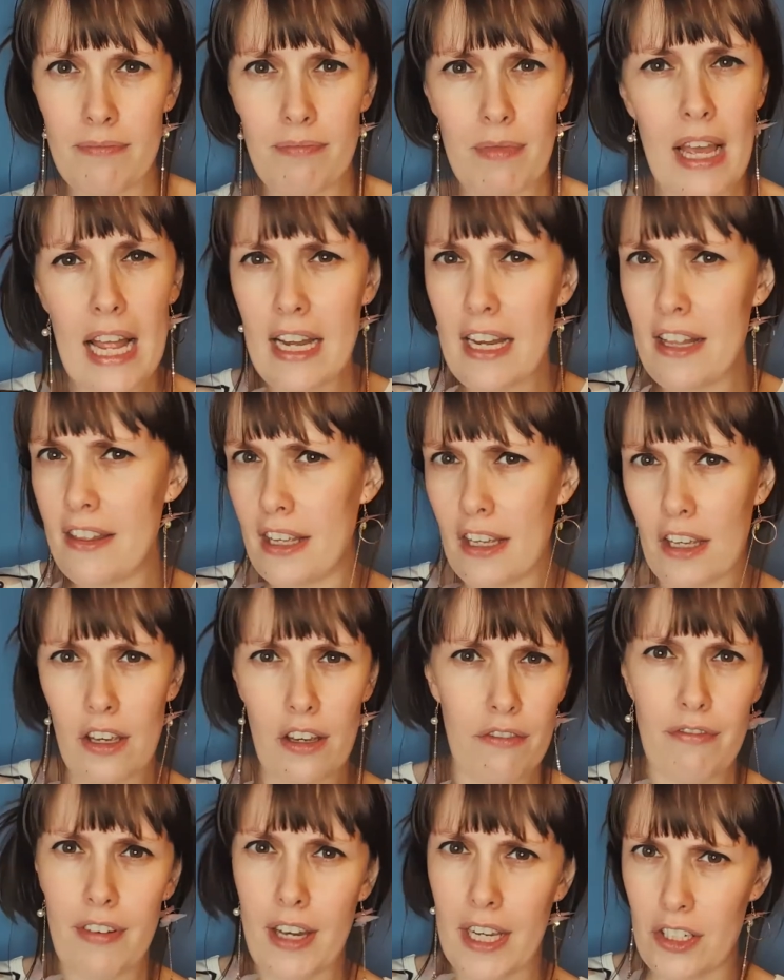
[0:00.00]
anything you can
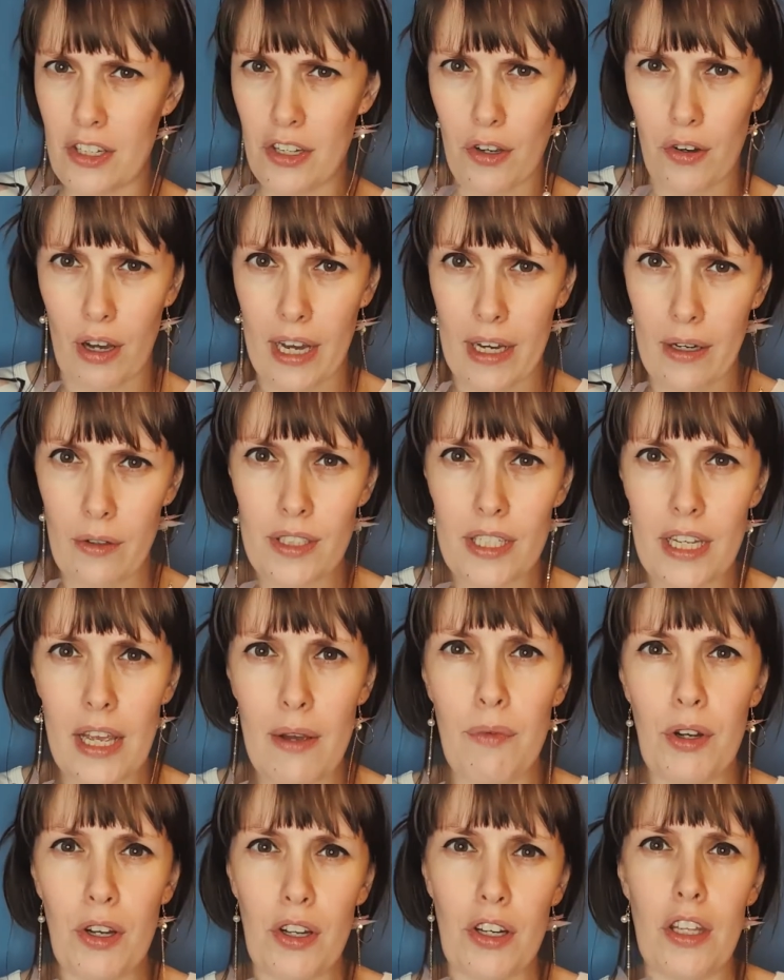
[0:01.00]
find at your house, and
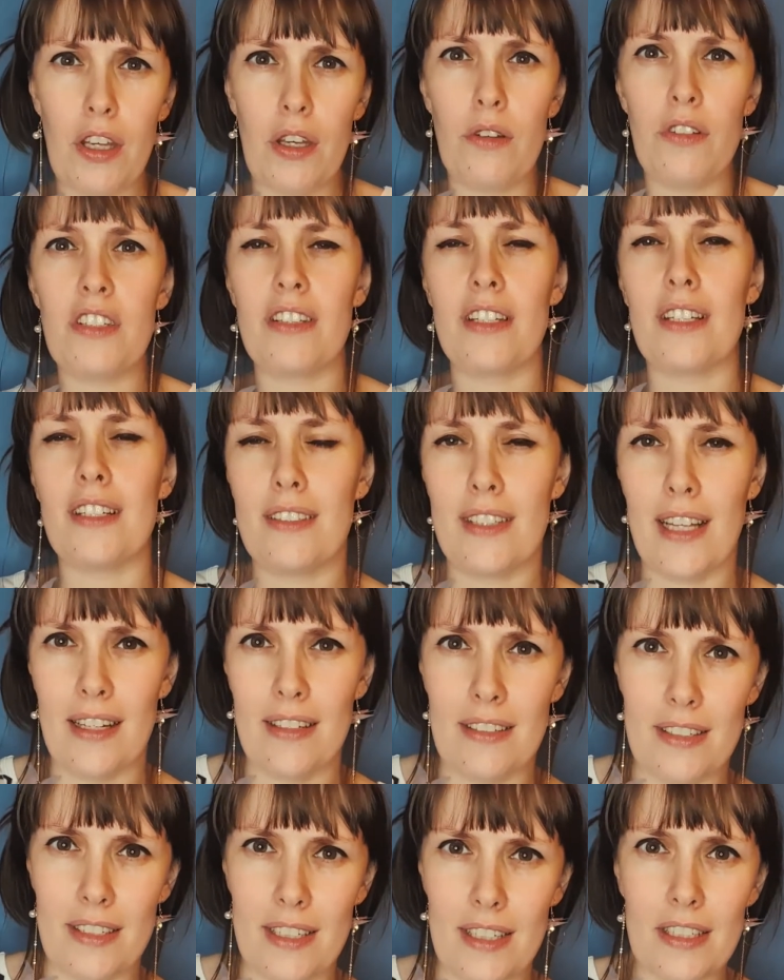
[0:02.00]
we're going to use these
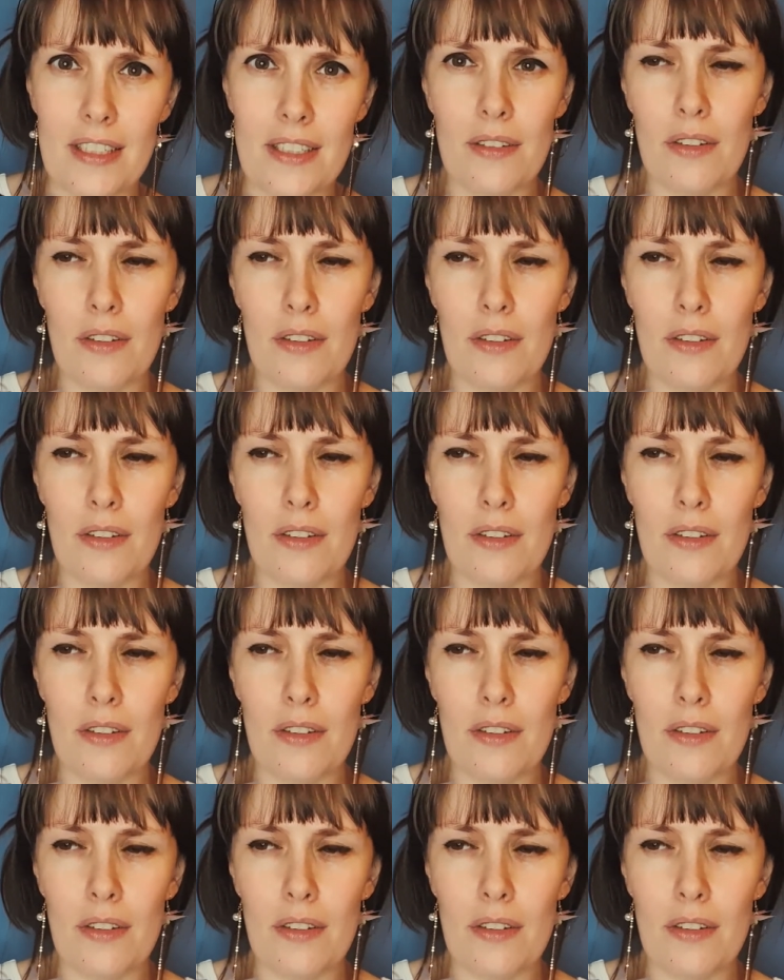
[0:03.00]
sentences.